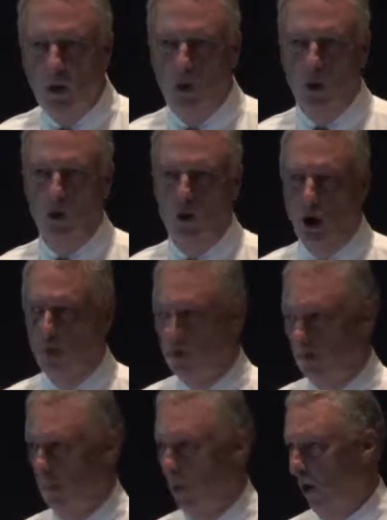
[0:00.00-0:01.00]
who
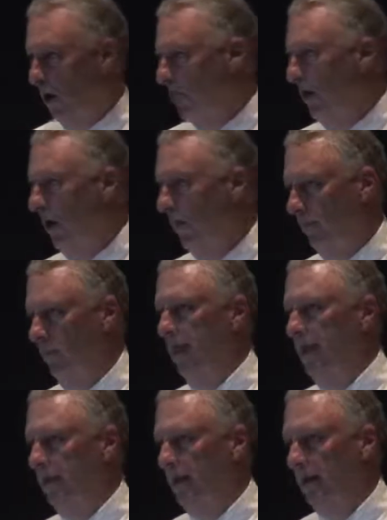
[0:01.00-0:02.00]
knows more about
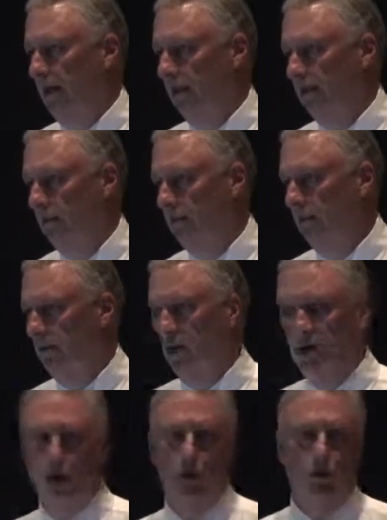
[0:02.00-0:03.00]
printing
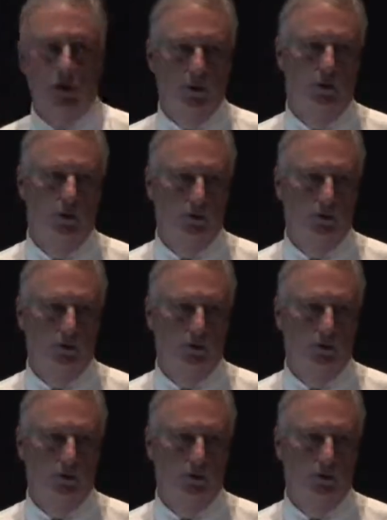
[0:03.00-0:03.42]
than you do?